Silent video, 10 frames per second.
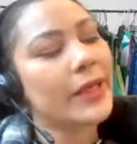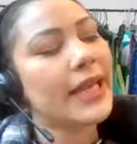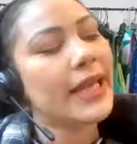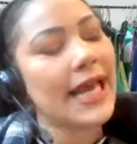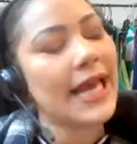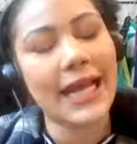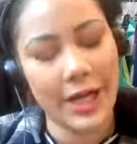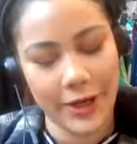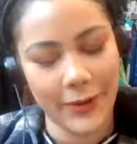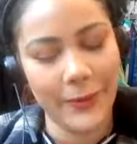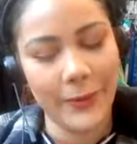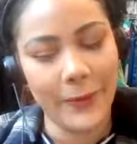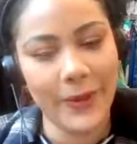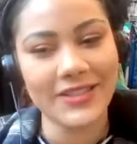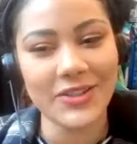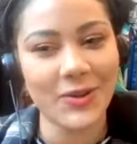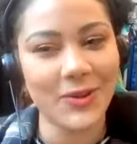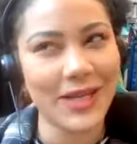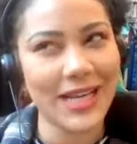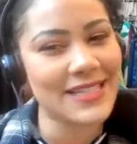yeah and no. We
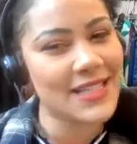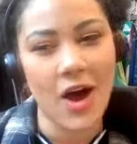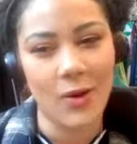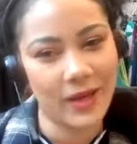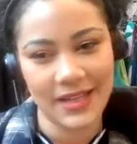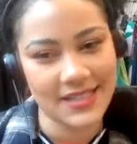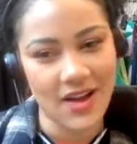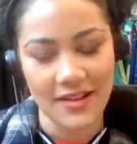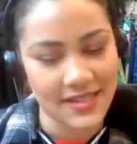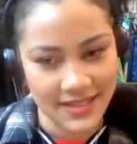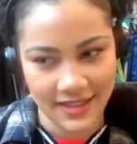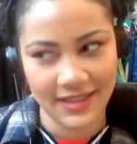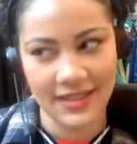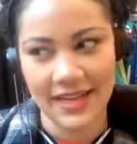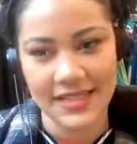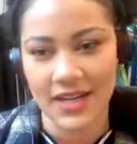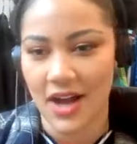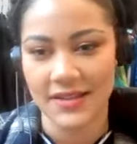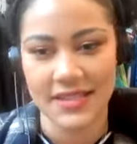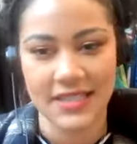do. It's constant. It's a
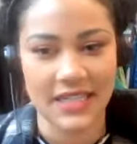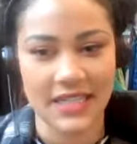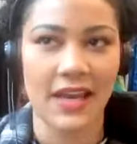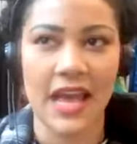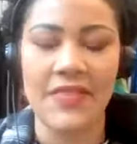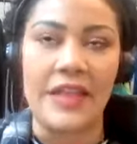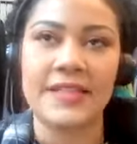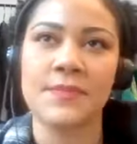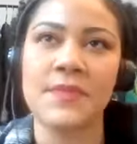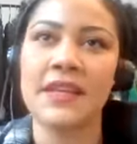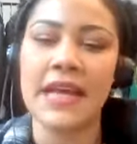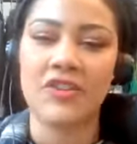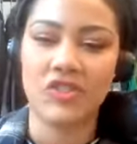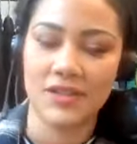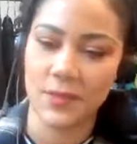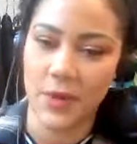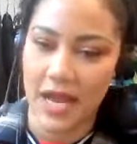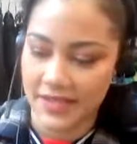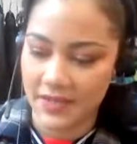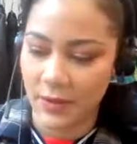constant thing. And that's something that actually
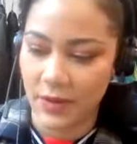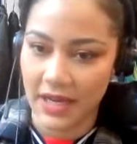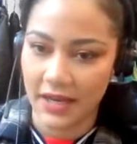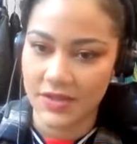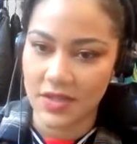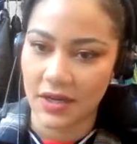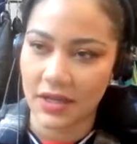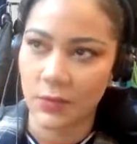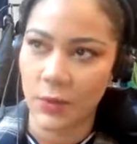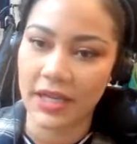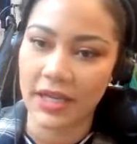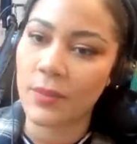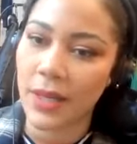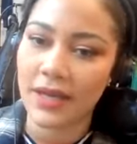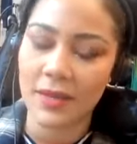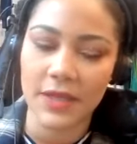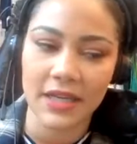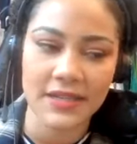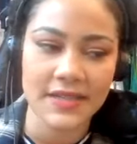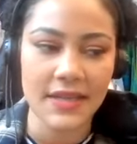surprised me when I started working in branded,
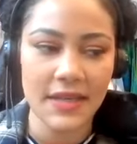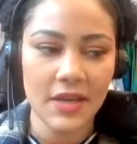because